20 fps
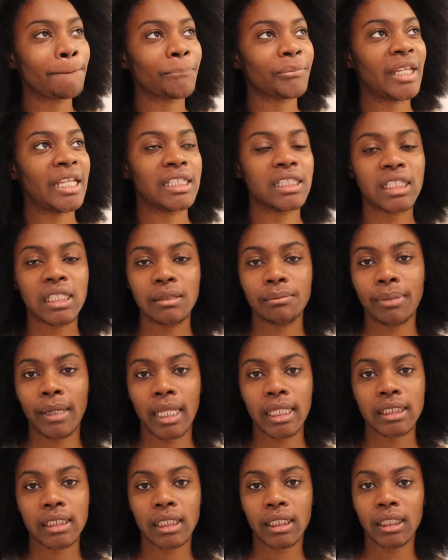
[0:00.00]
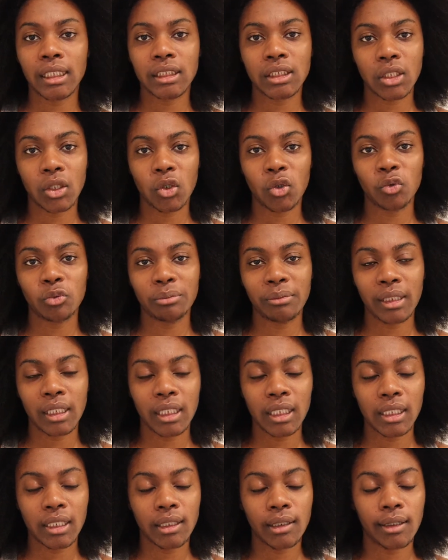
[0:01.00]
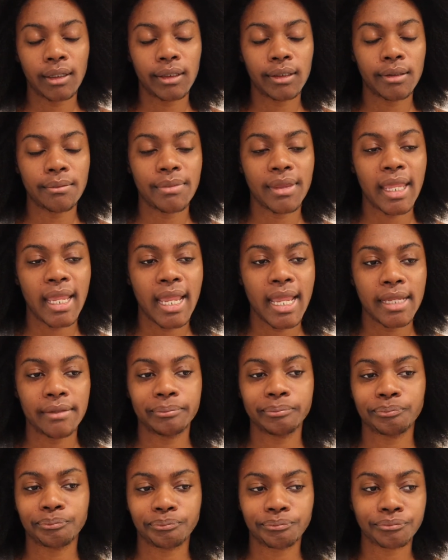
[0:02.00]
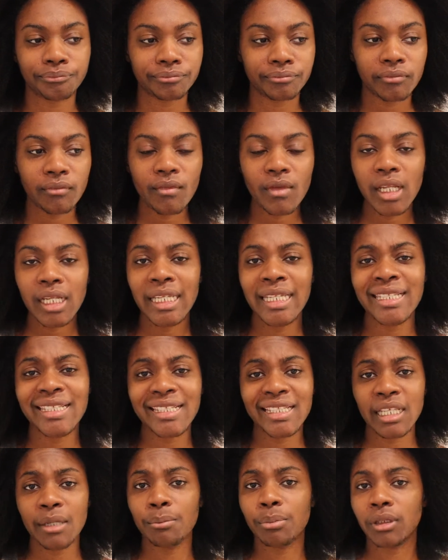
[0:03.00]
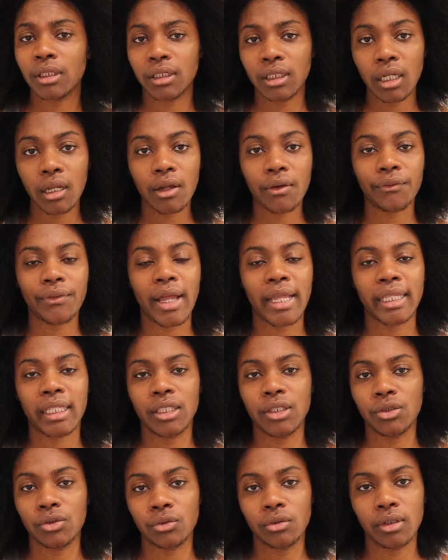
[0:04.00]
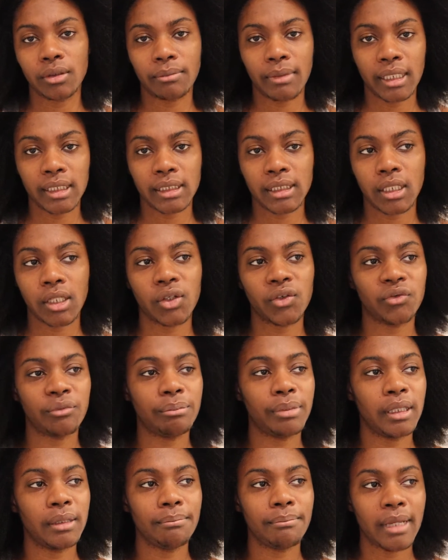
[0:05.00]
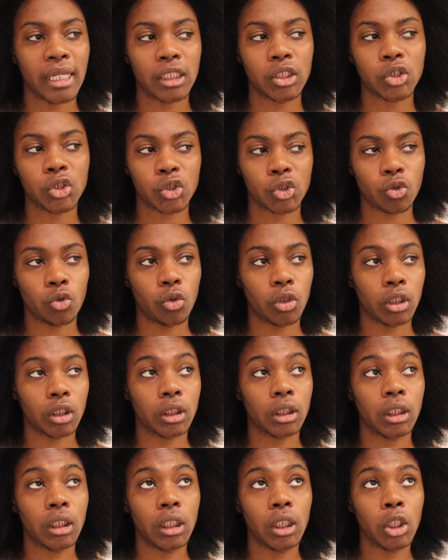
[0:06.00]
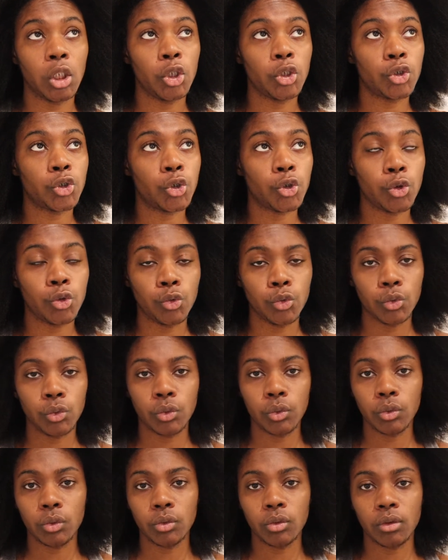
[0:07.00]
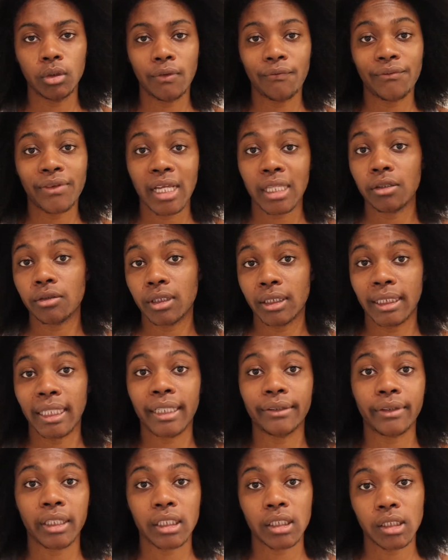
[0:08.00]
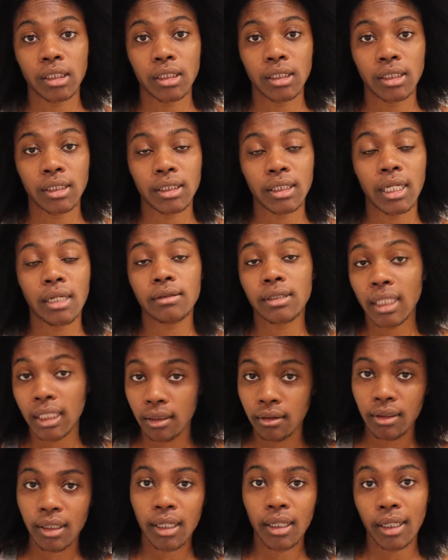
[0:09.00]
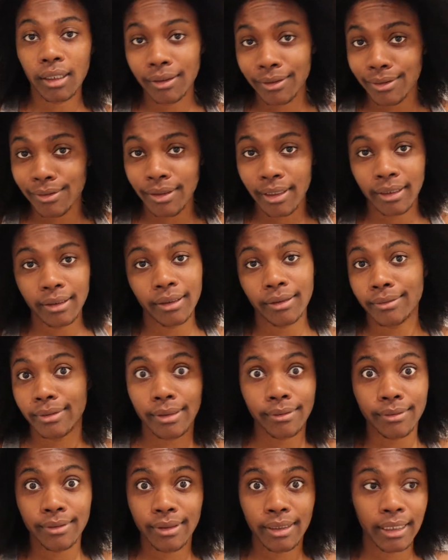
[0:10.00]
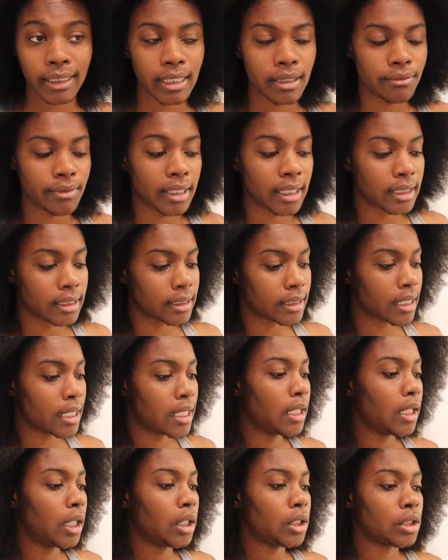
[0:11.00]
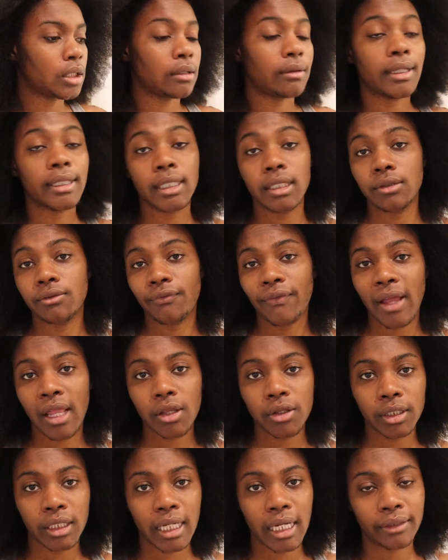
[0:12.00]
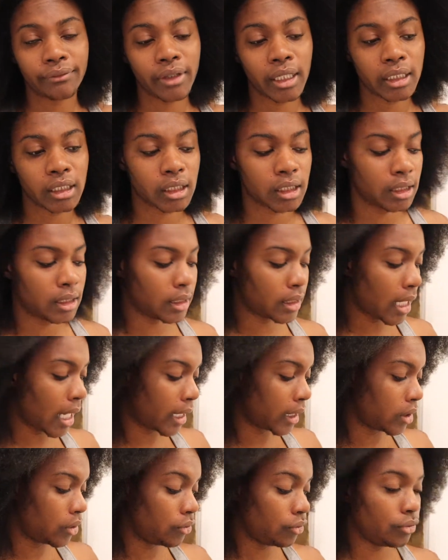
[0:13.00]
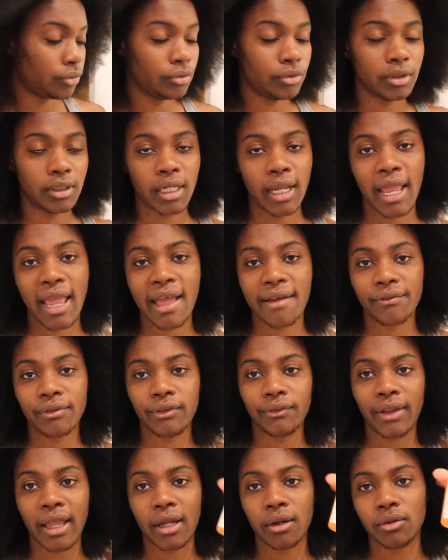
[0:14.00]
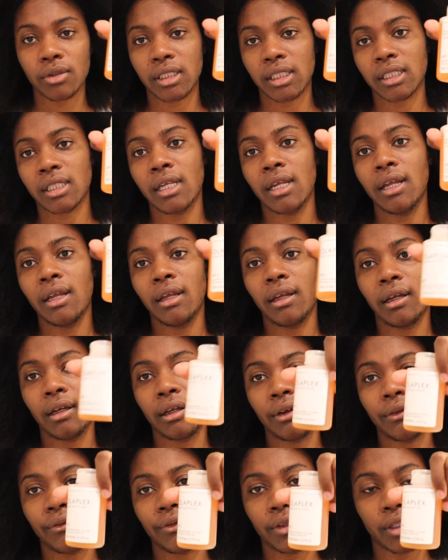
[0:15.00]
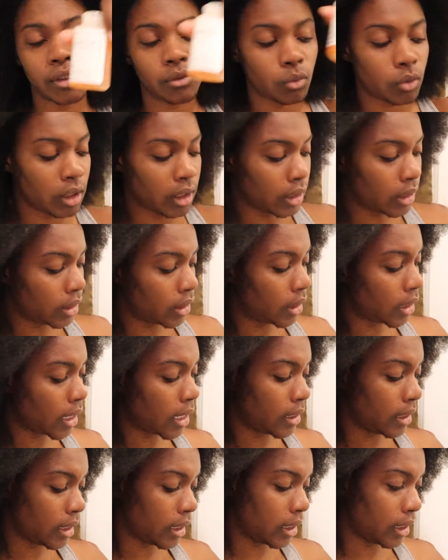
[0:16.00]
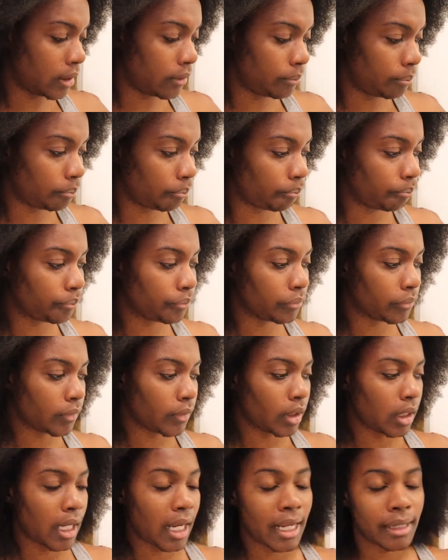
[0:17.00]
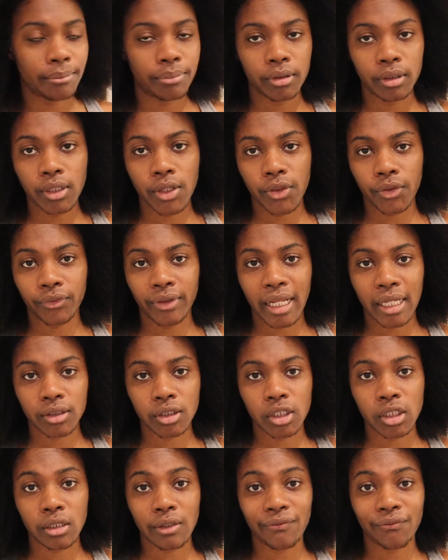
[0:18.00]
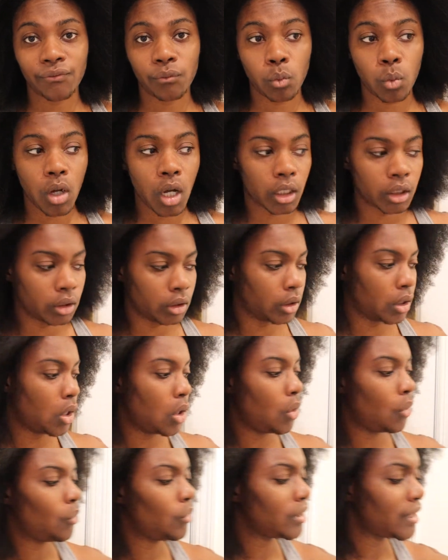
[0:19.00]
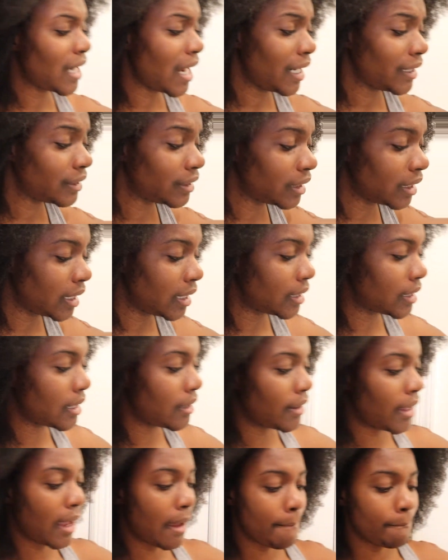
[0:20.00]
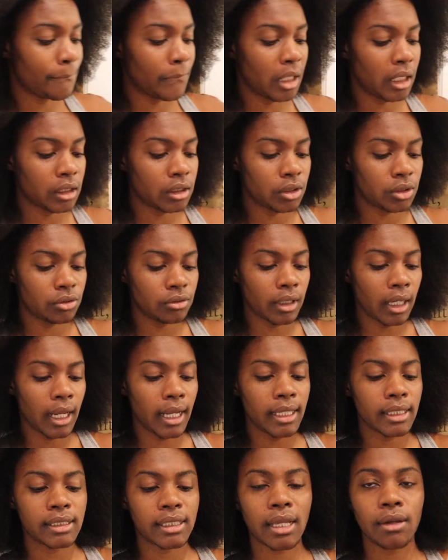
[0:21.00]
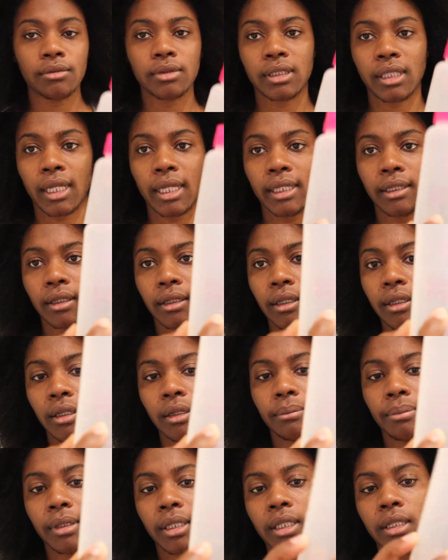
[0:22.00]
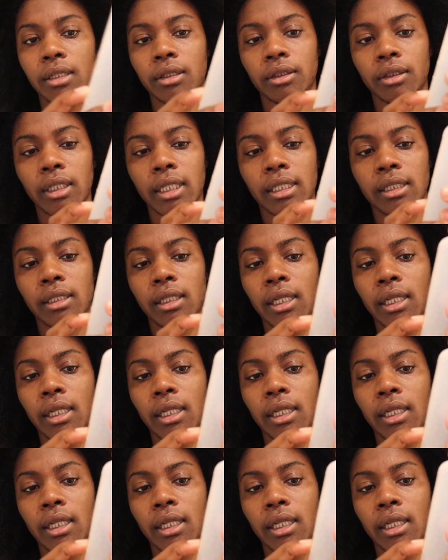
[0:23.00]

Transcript: And she basically told me that it's simple enough, I can do it myself, but make sure to follow the directions. And I was like, okay, I can do that. I was gonna do that anyways. So I did follow the directions. I used 1/2 ounce of the 1, and then I put 3 ounces of water, which actually isn't that much, you guys. That was like up here.